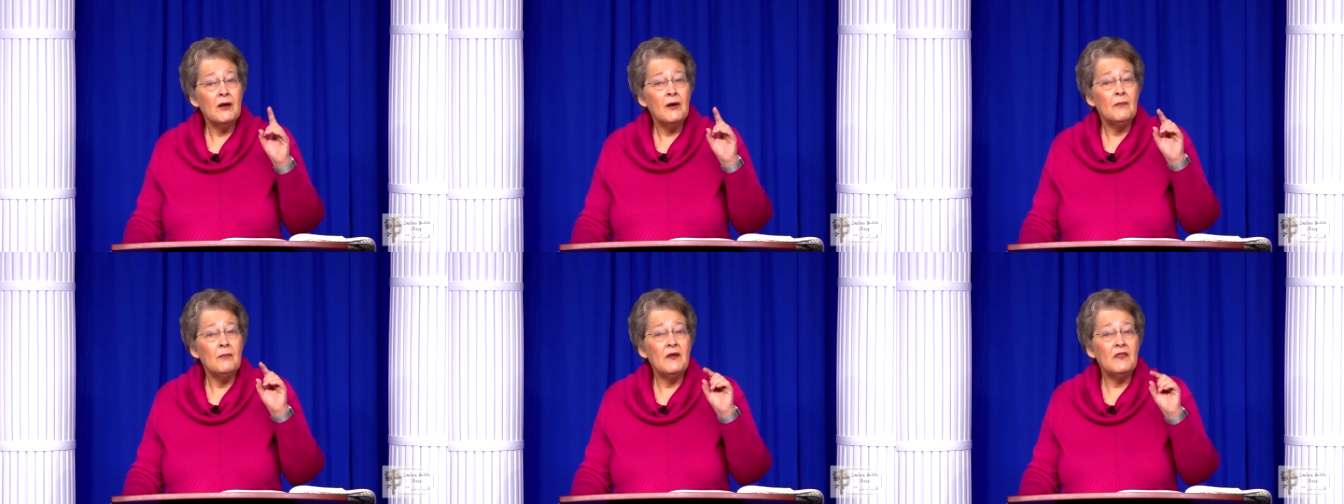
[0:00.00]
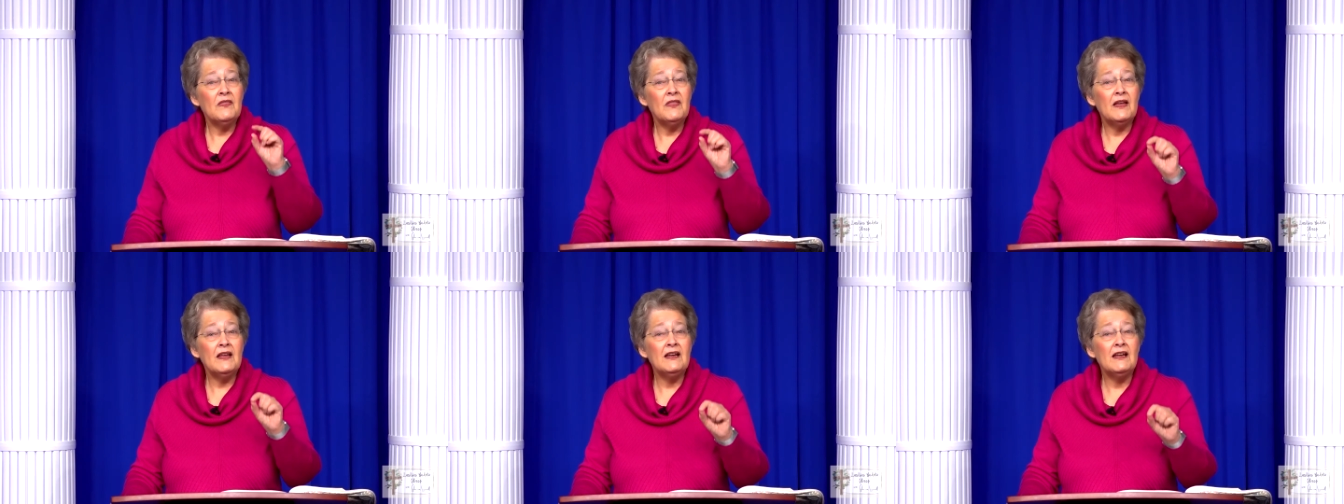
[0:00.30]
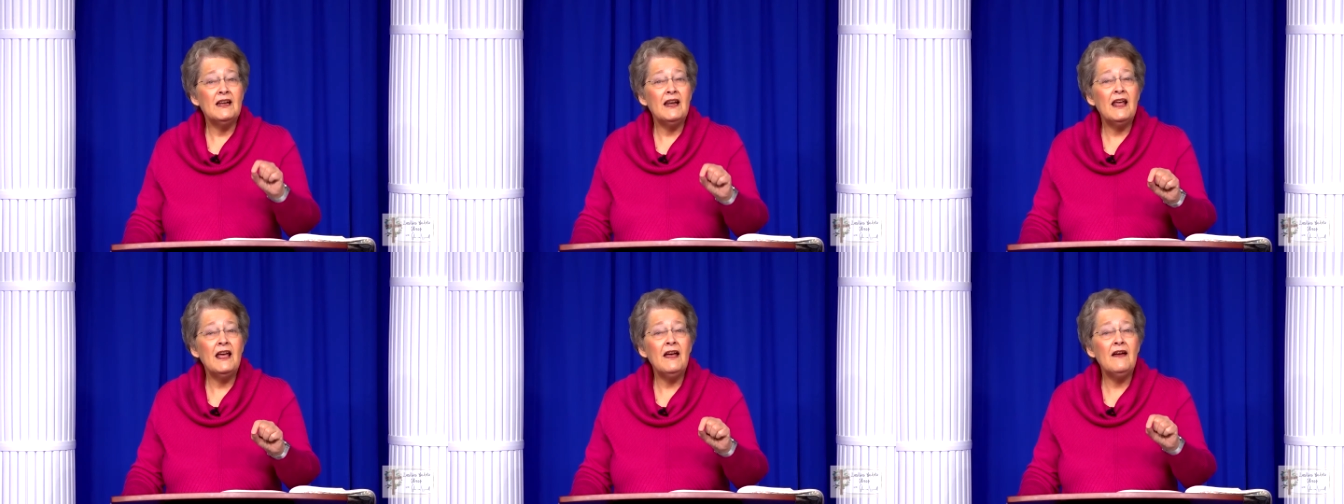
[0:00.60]
but they
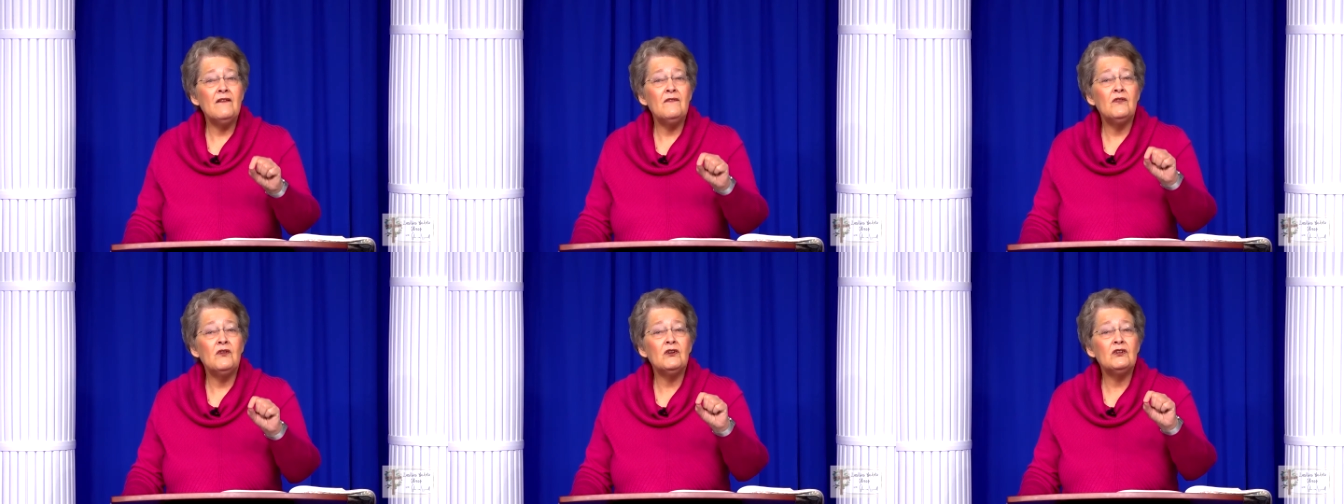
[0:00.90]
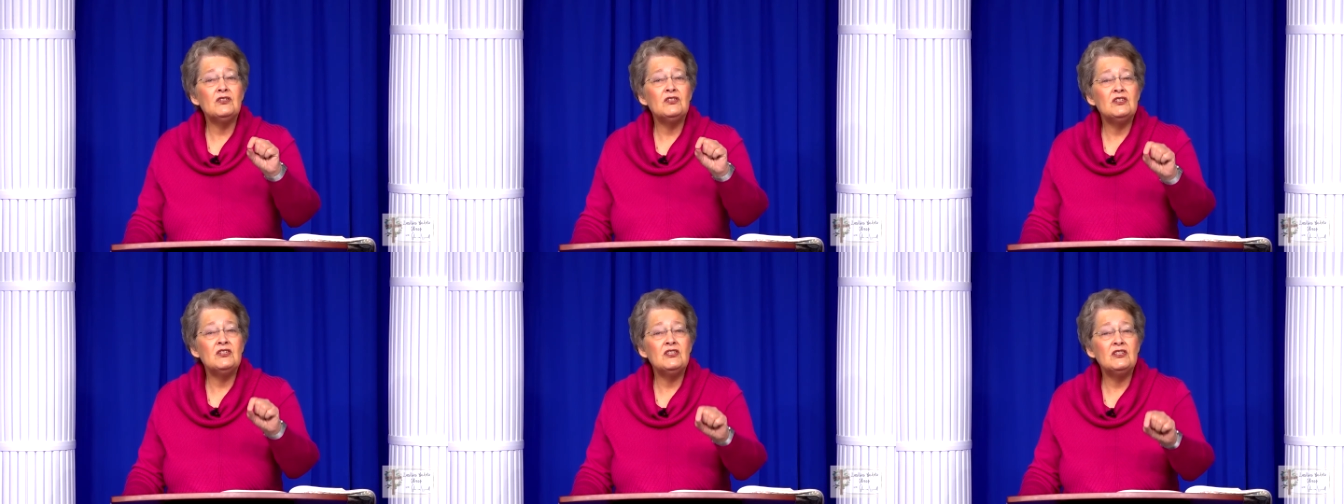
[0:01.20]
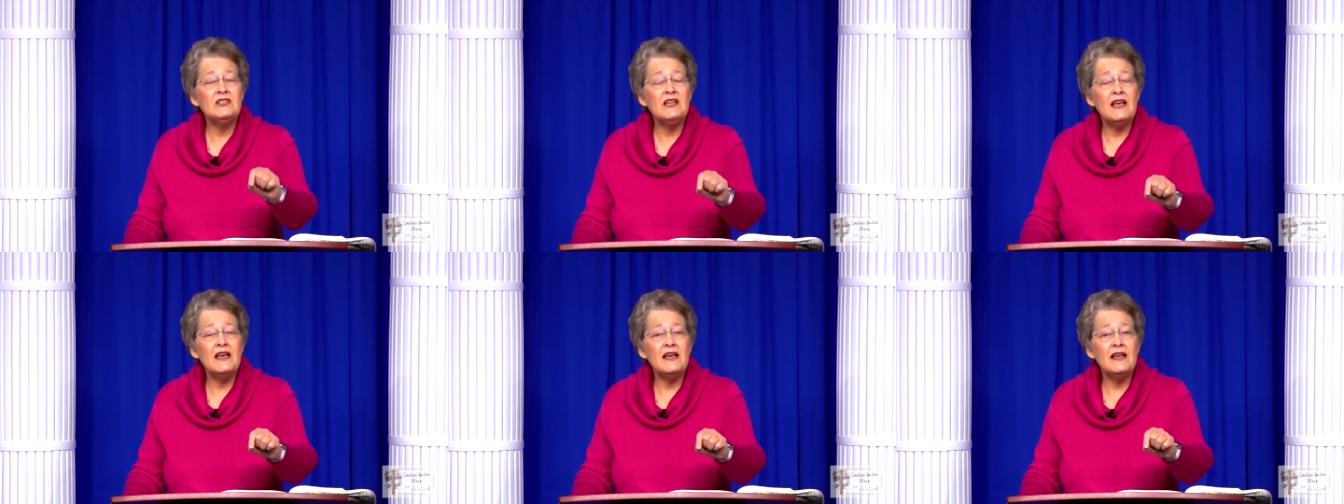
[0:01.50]
never
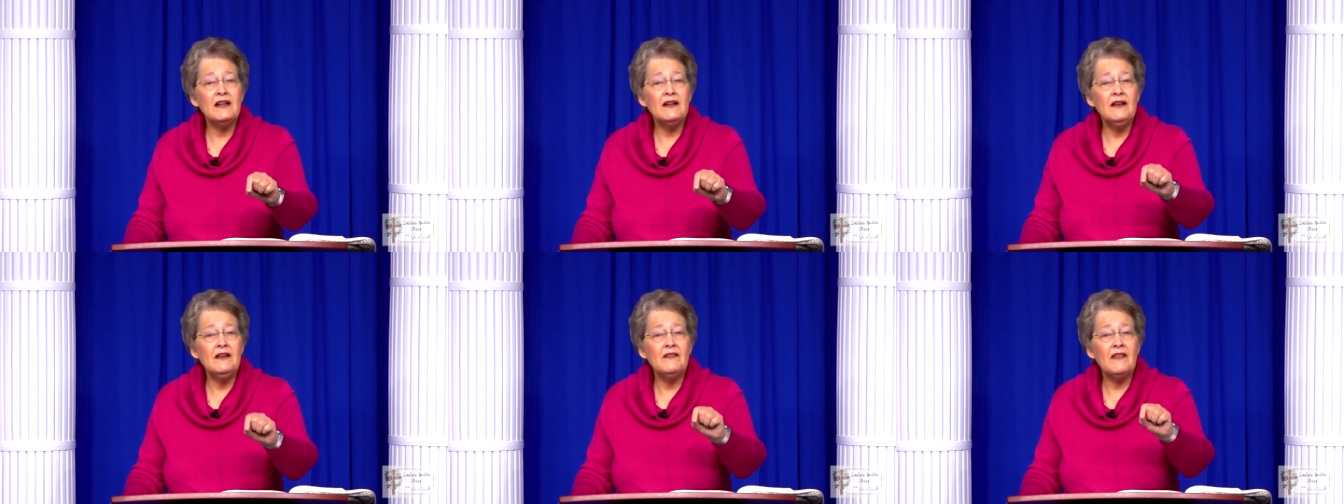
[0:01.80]
said